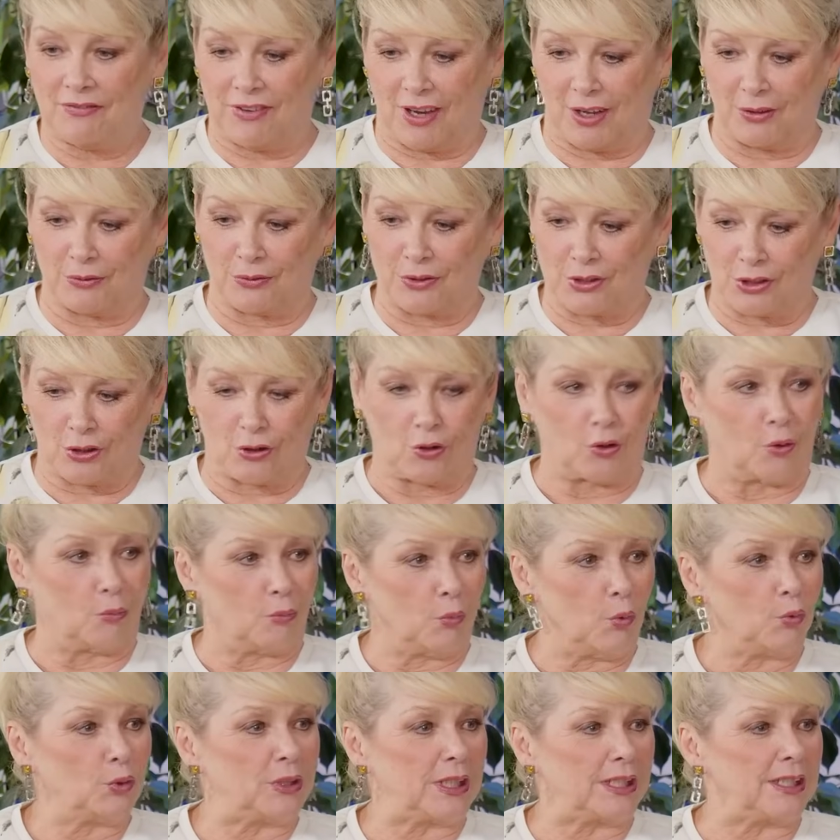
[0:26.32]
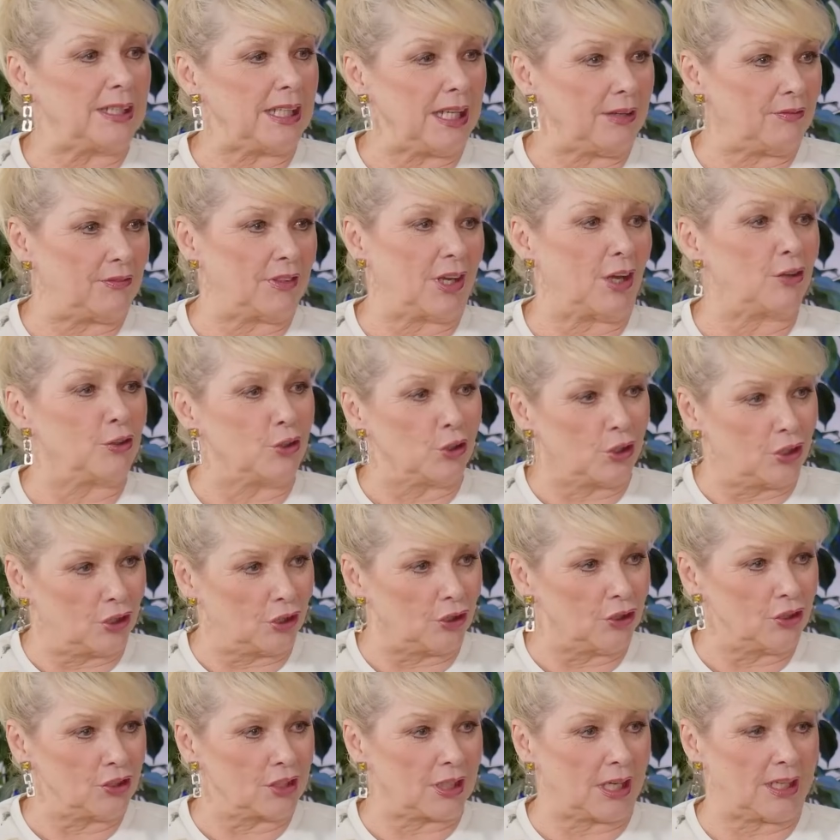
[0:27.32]
flown to Cornwall. Didn't even know you
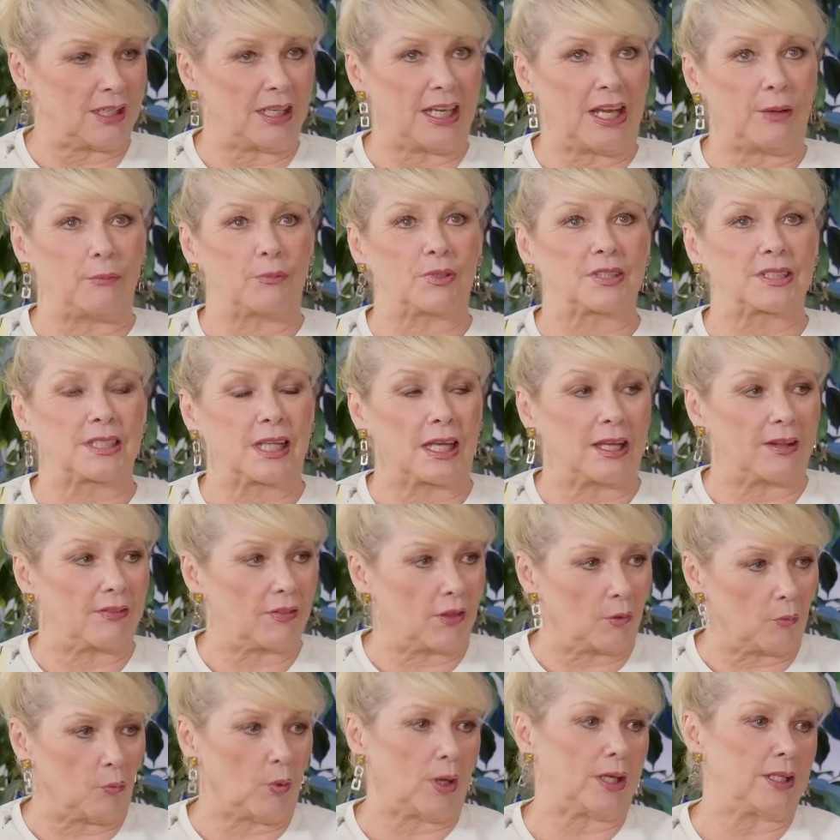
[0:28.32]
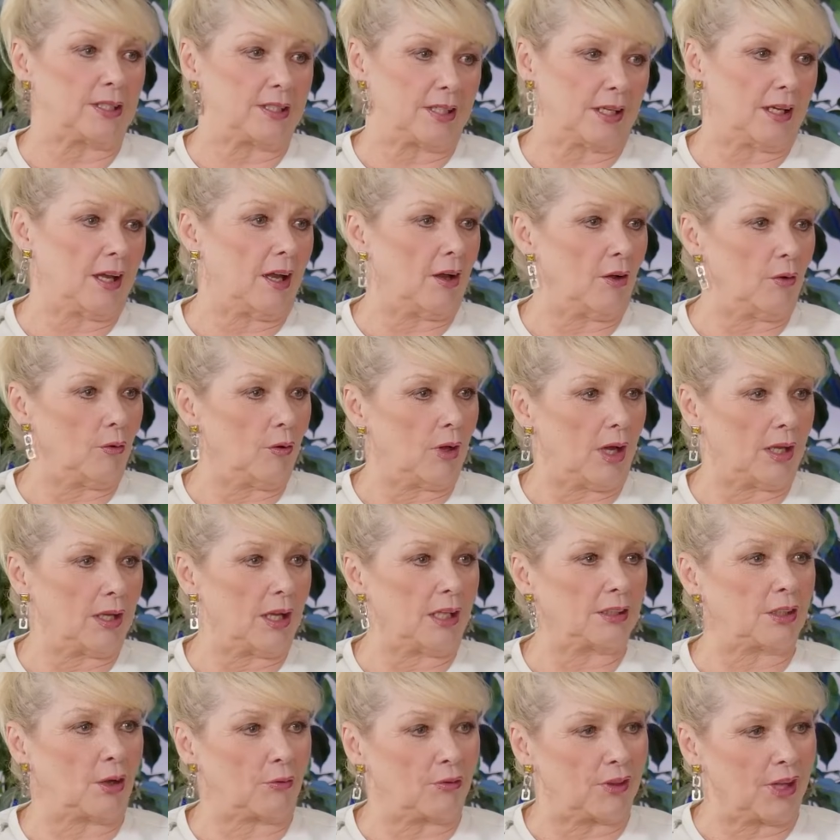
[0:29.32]
could. And it was the way to go. And
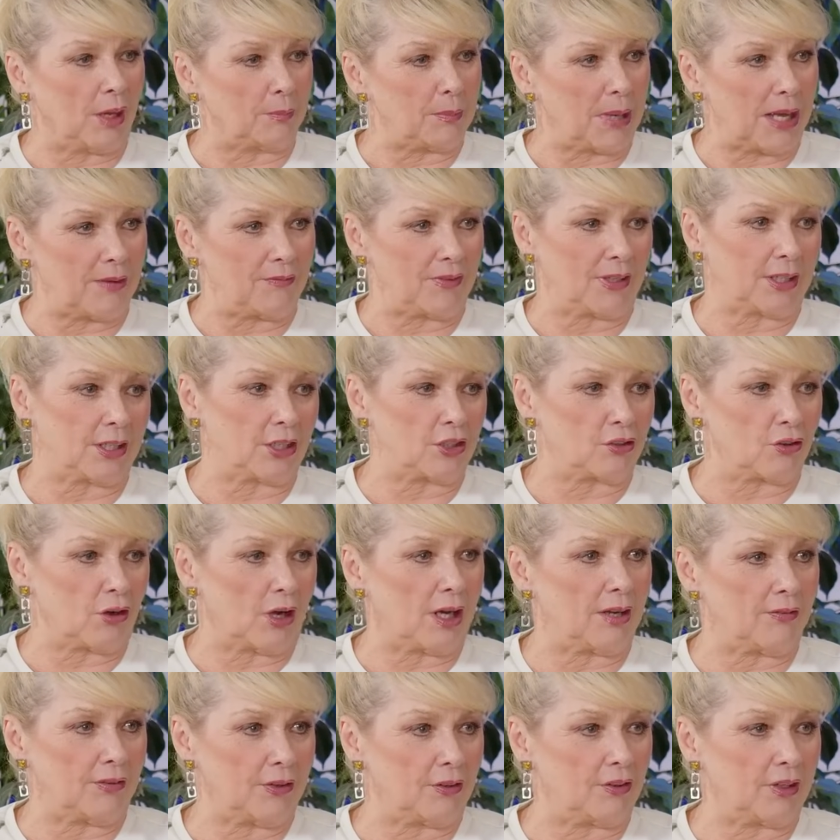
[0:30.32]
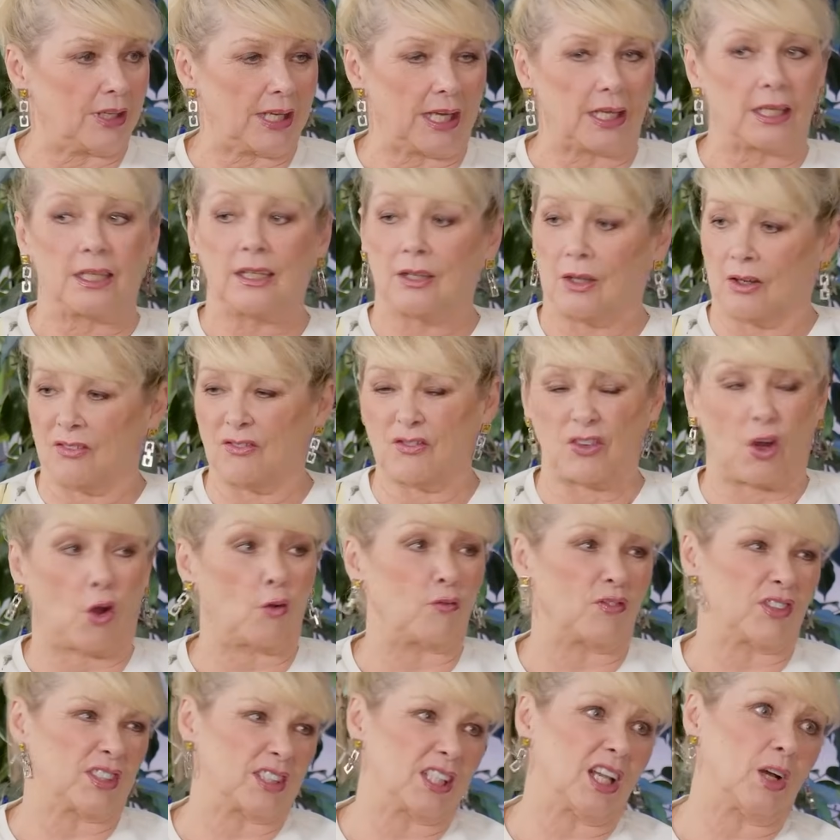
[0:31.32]
I don't think I'm ever going to drive here again.
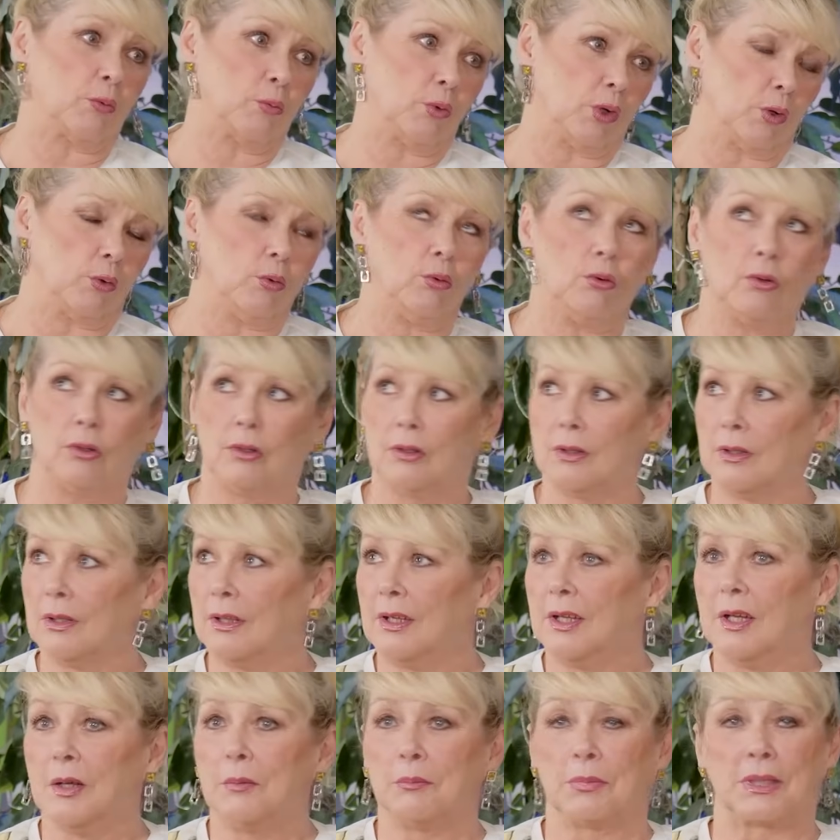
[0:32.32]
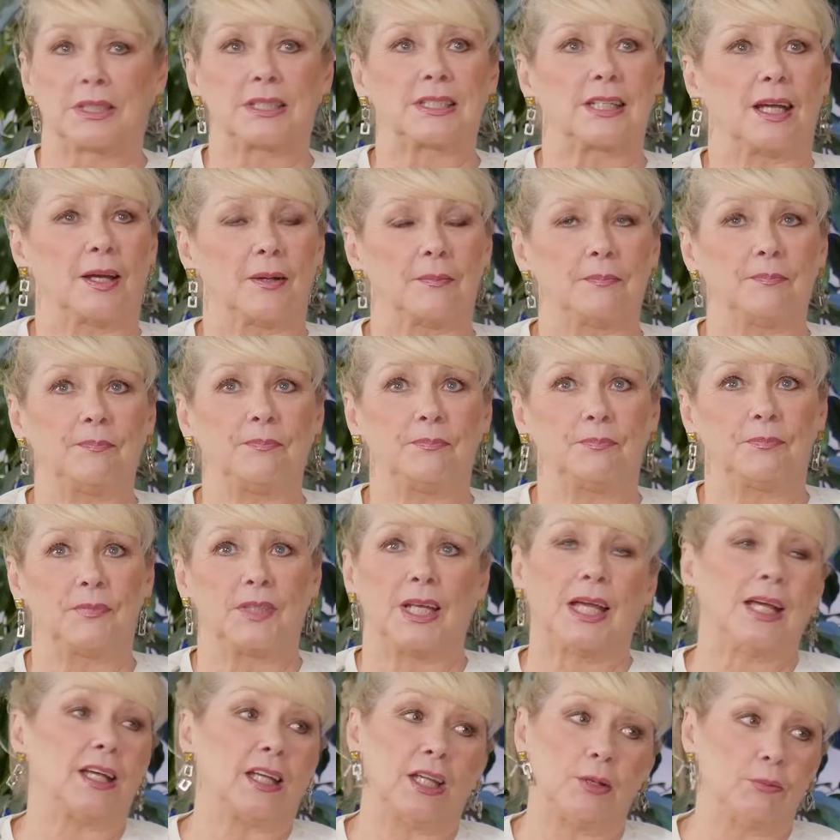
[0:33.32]
Obviously, I will. But um,
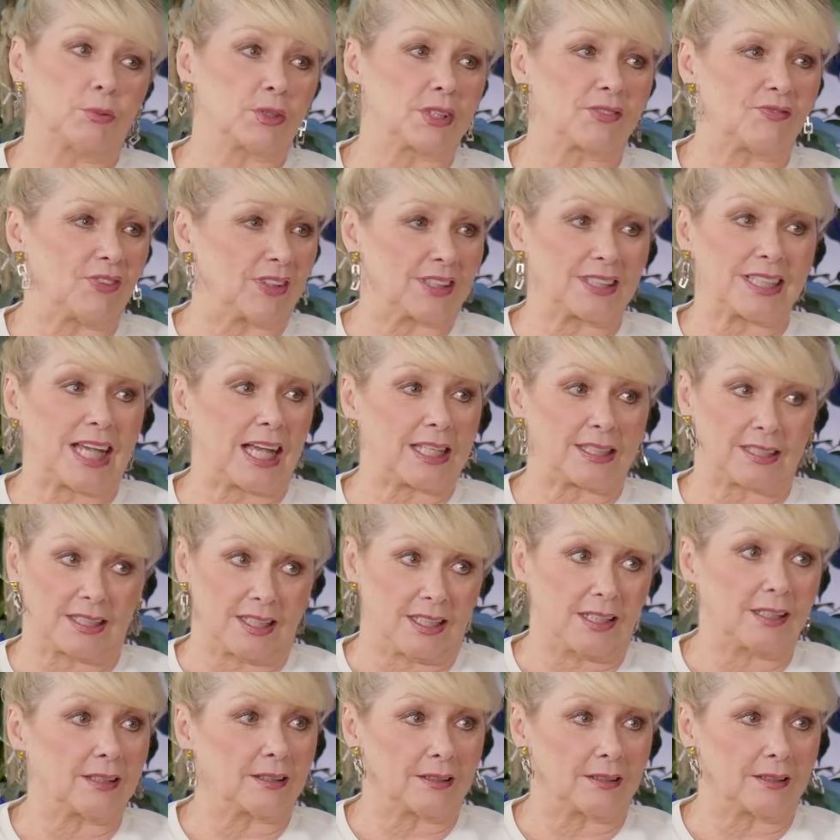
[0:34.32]
yeah, it was fantastic.